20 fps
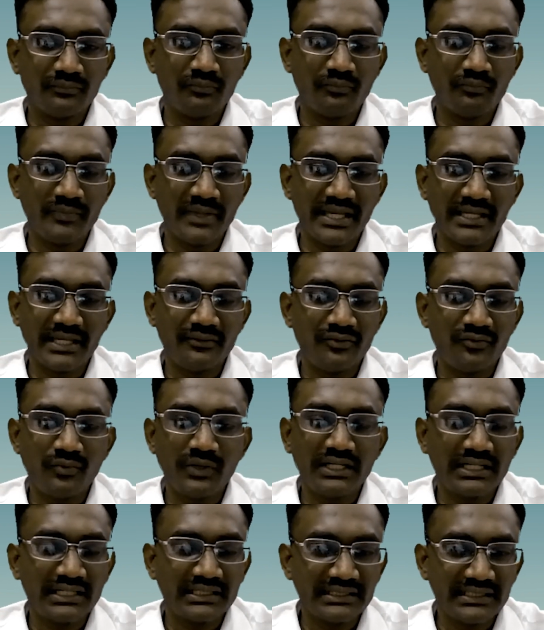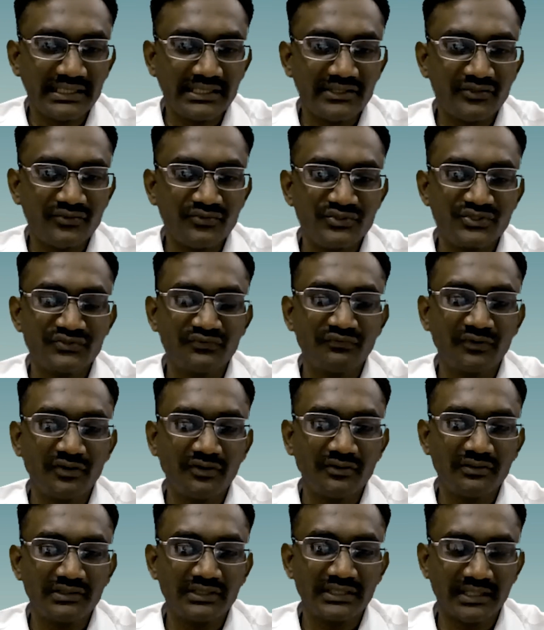May I know what are they used
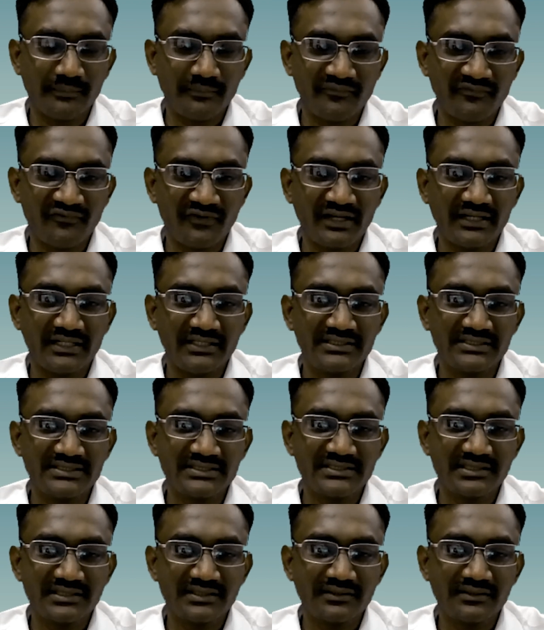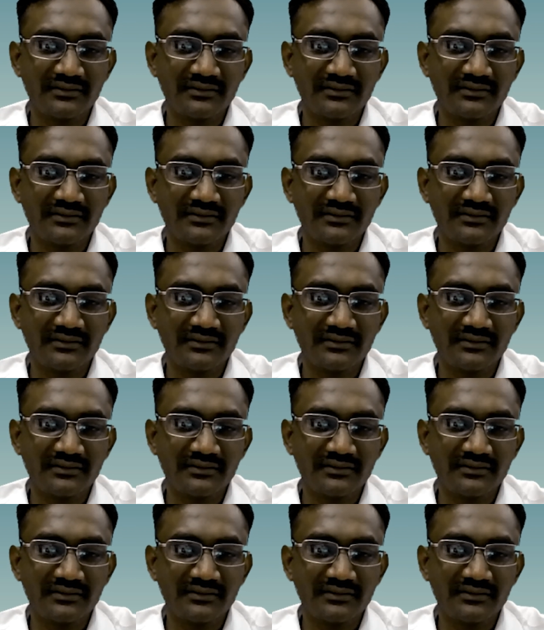for, the funds?